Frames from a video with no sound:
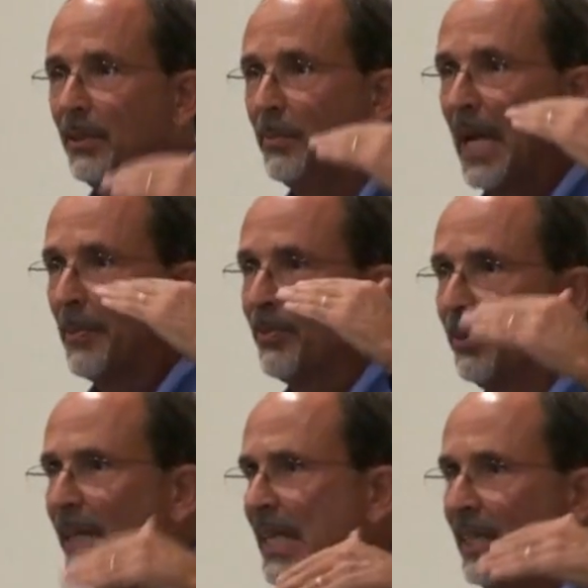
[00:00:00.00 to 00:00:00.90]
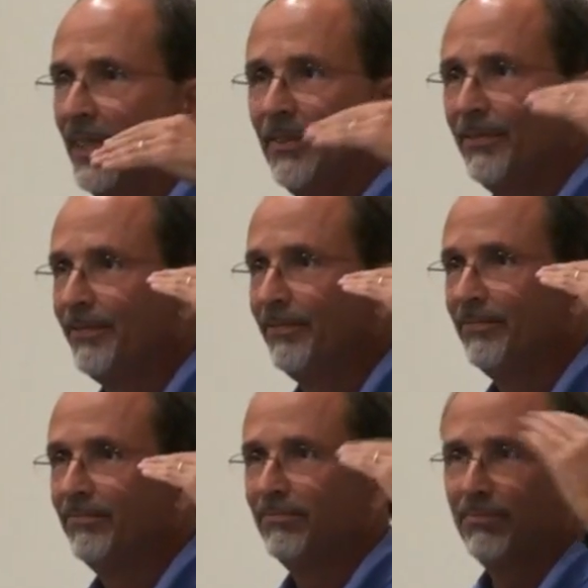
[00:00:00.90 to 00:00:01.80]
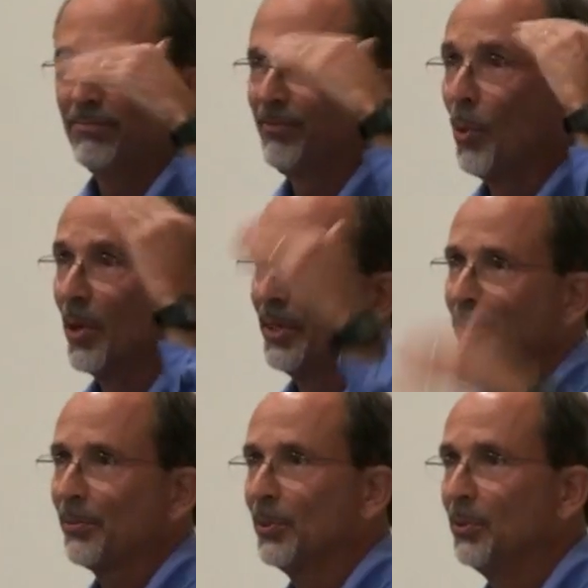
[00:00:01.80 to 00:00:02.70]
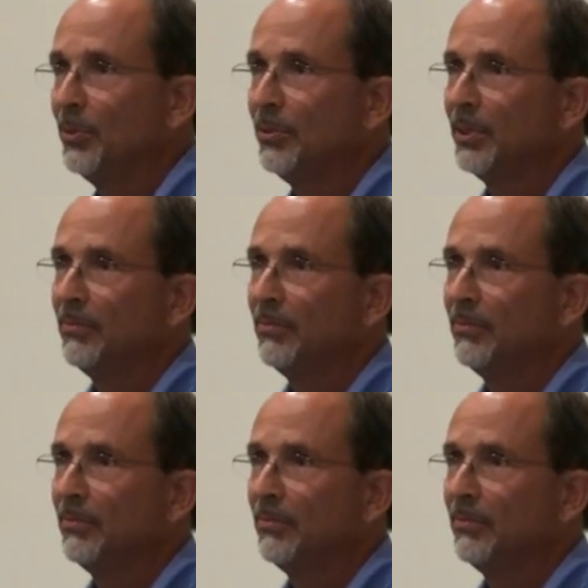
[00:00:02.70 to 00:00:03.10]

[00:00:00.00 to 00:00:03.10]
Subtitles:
maps from 94 through